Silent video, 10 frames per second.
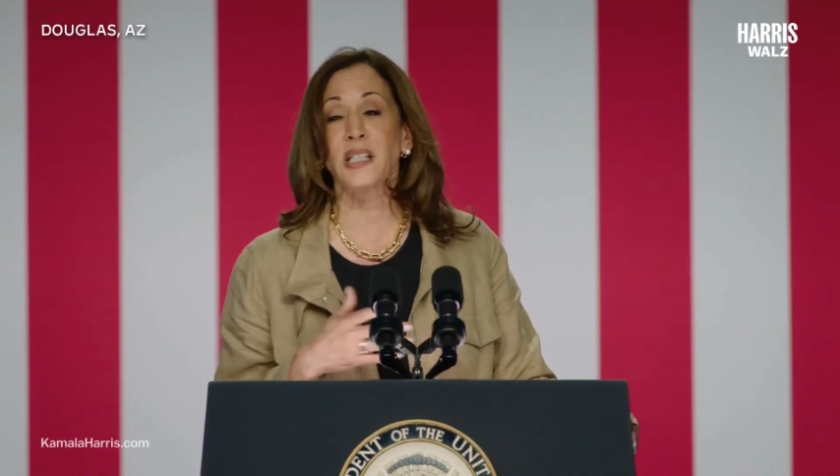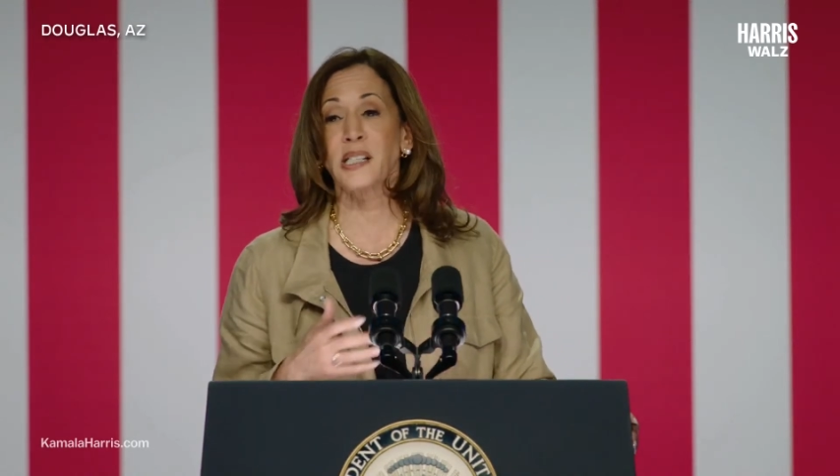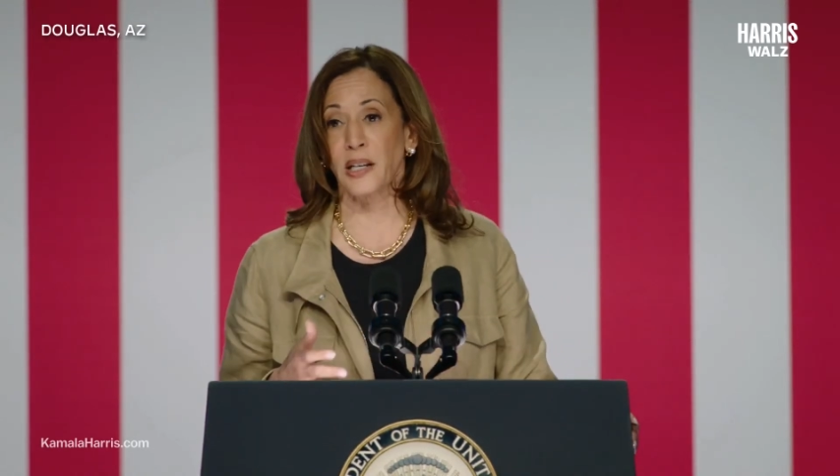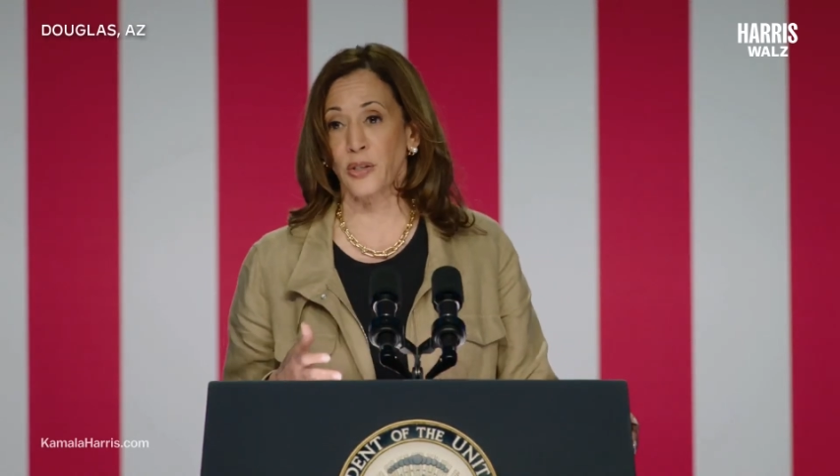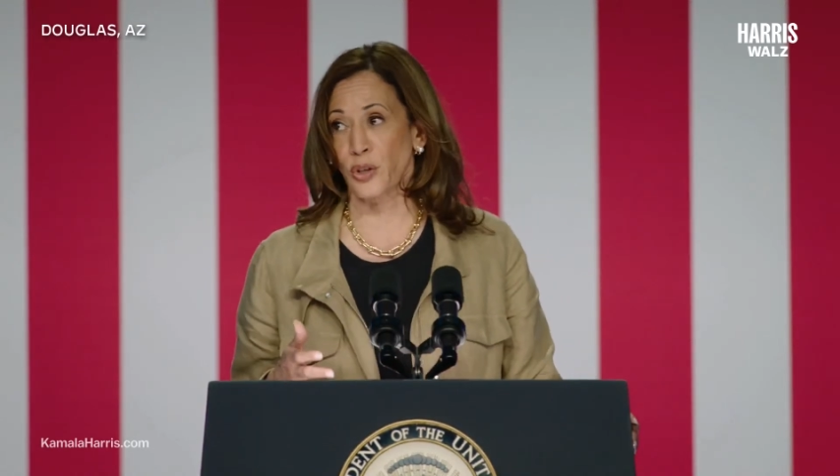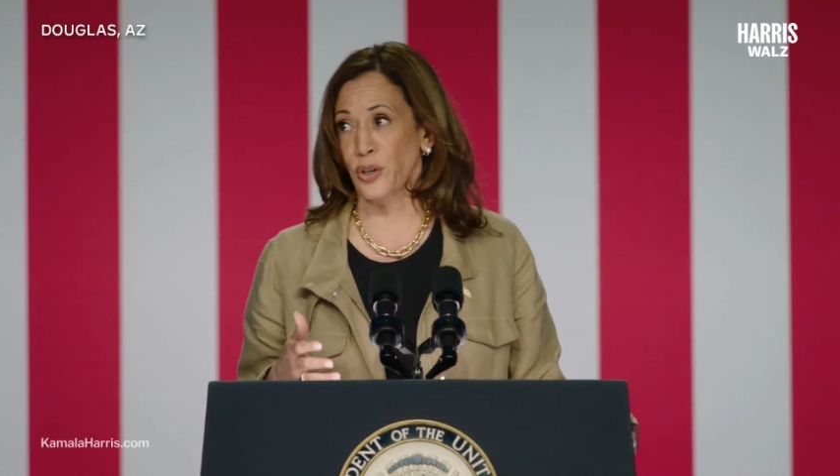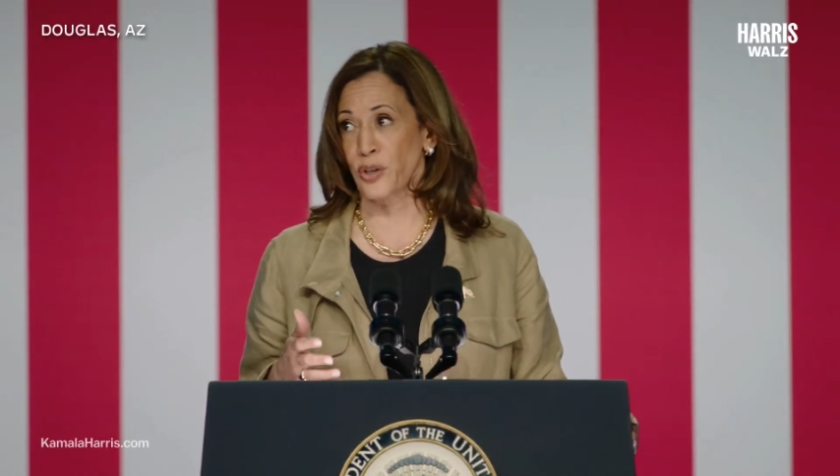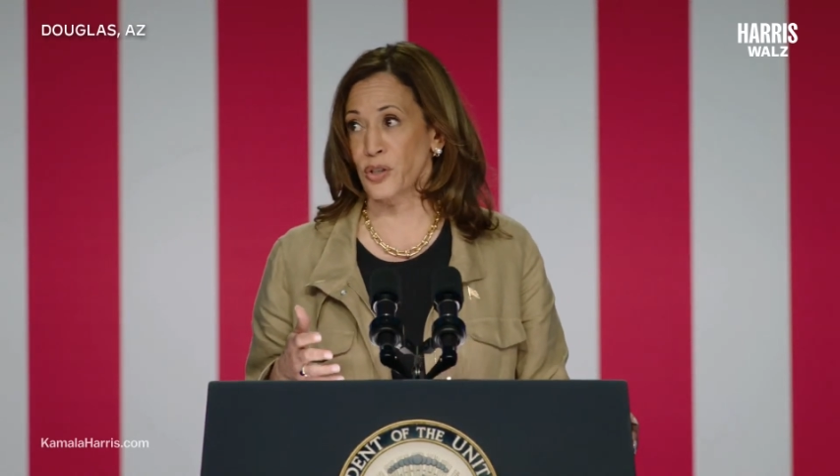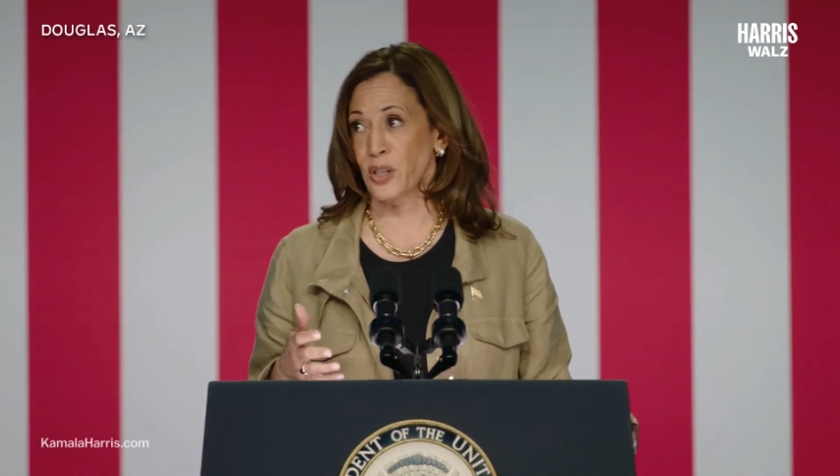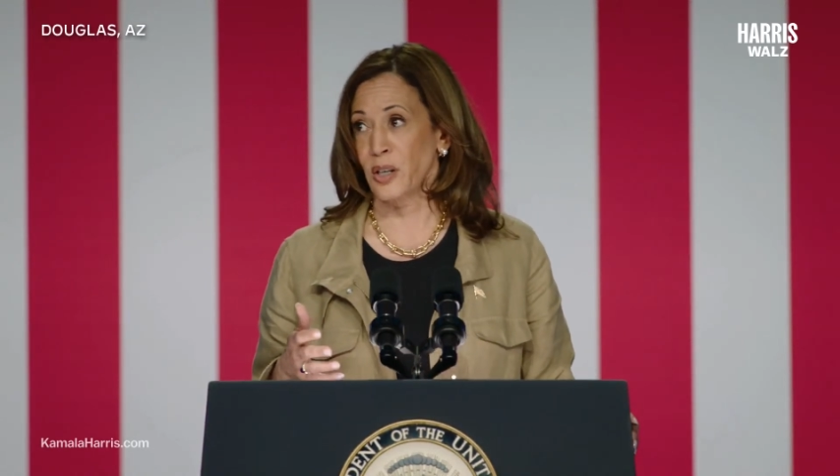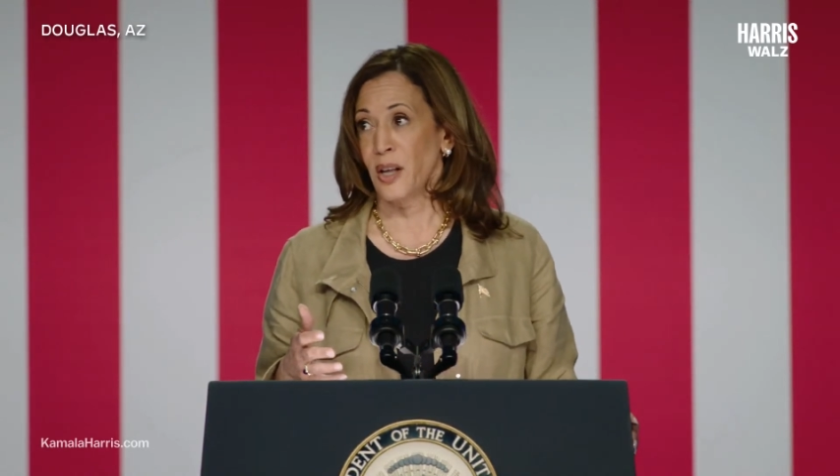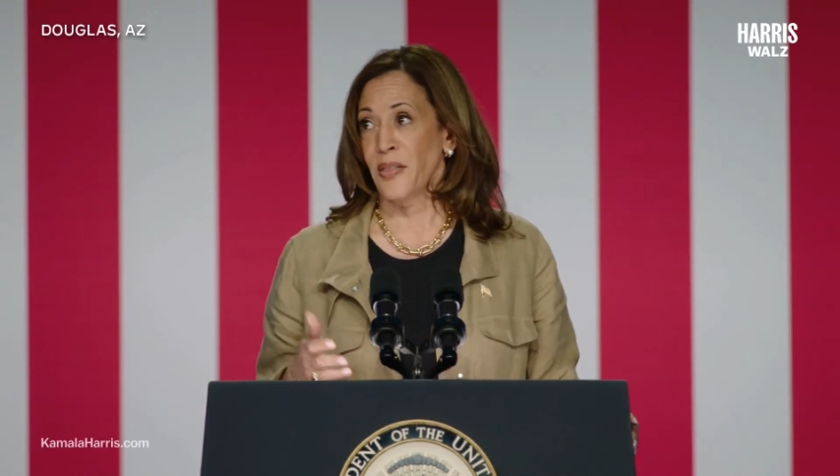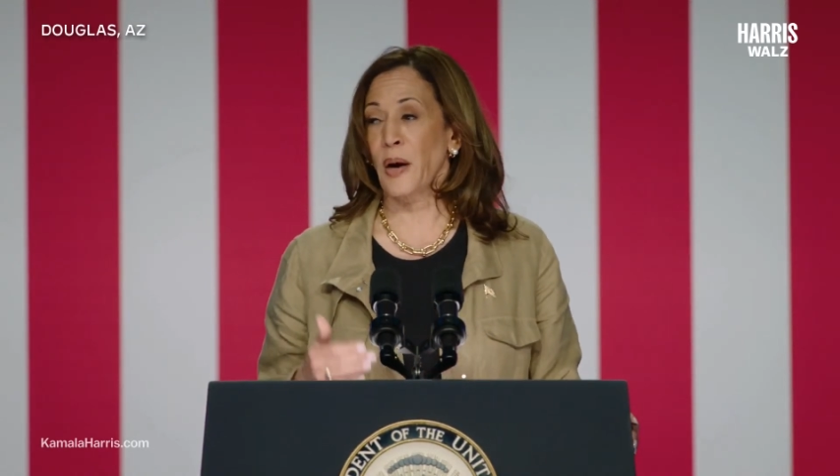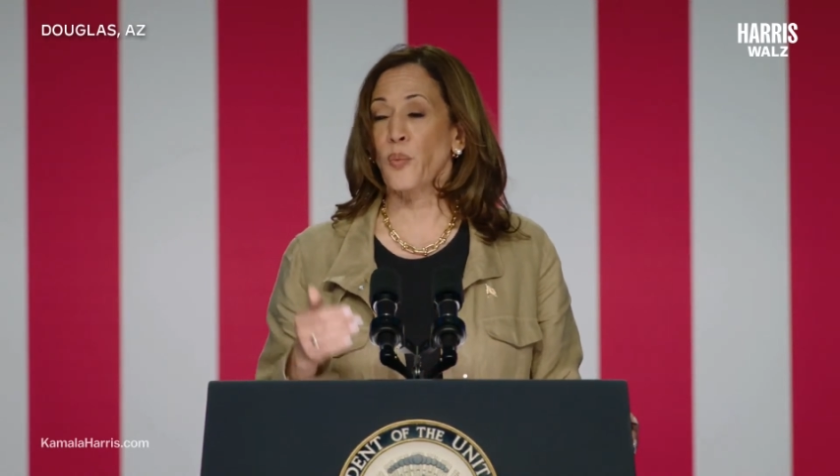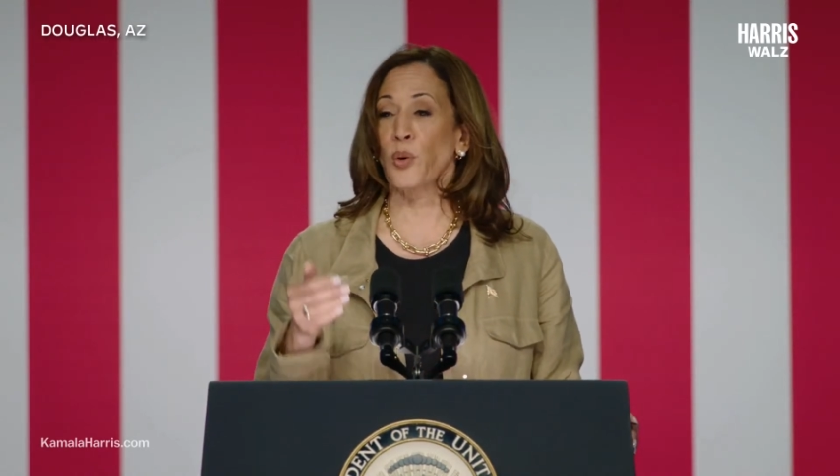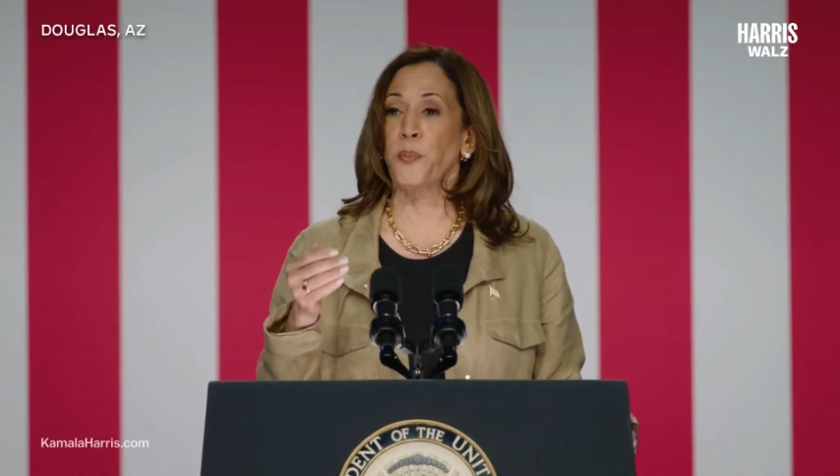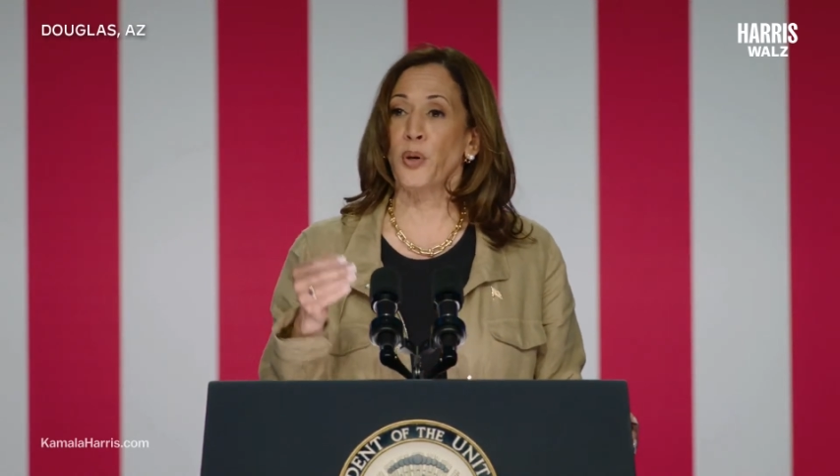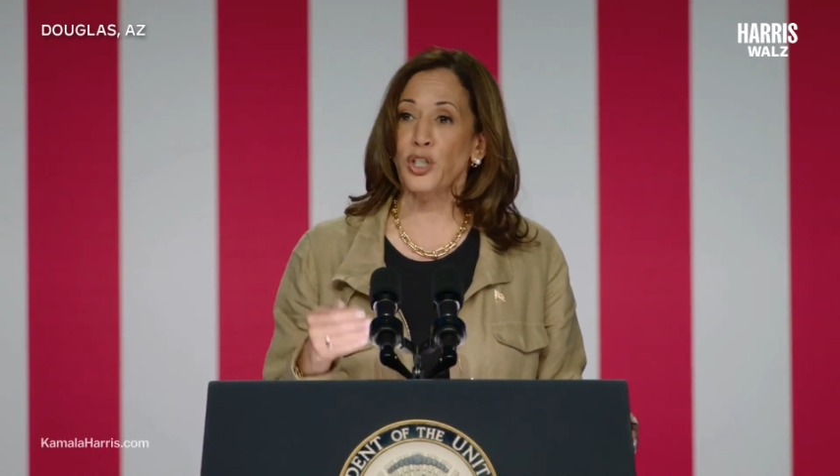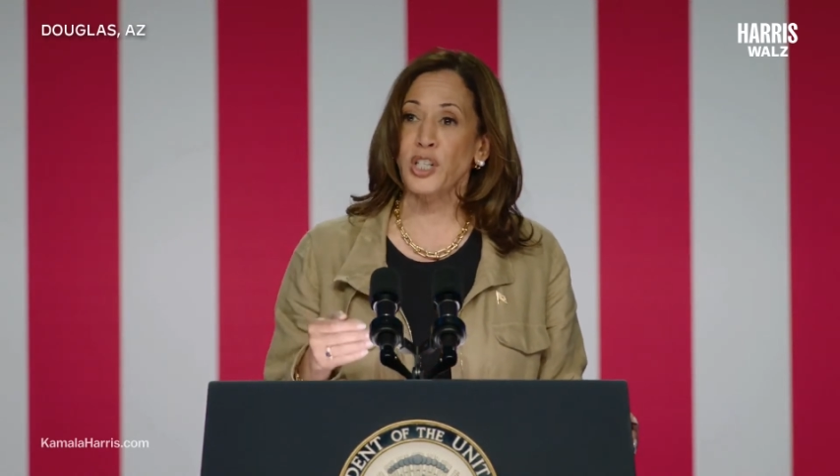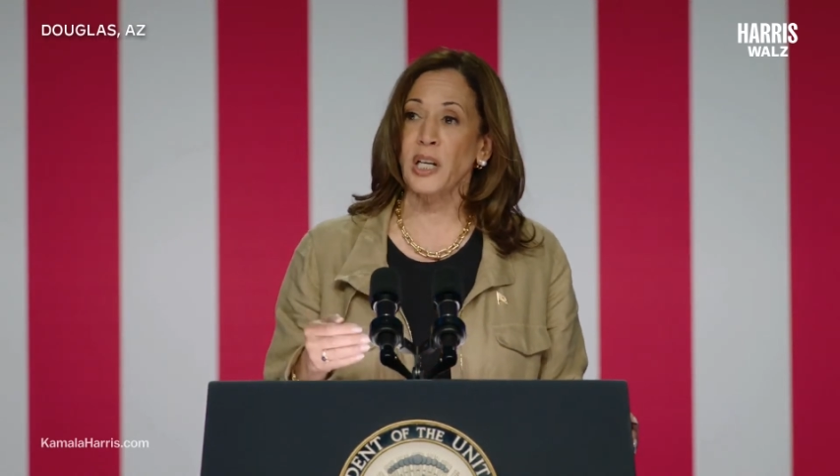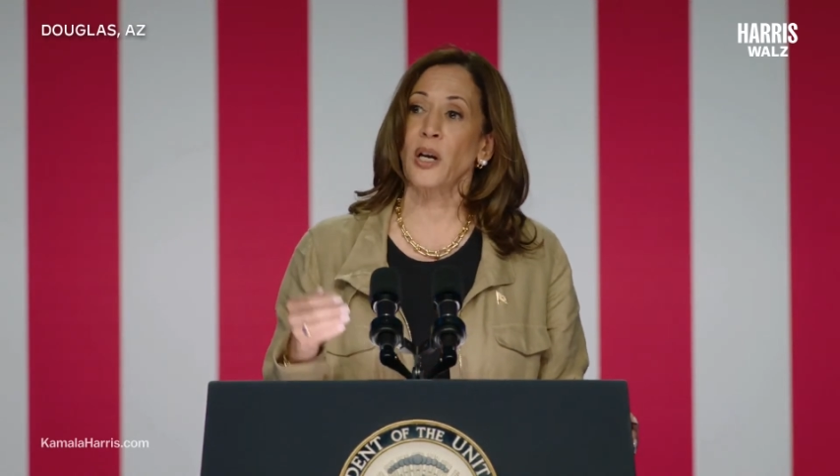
centers that were pushing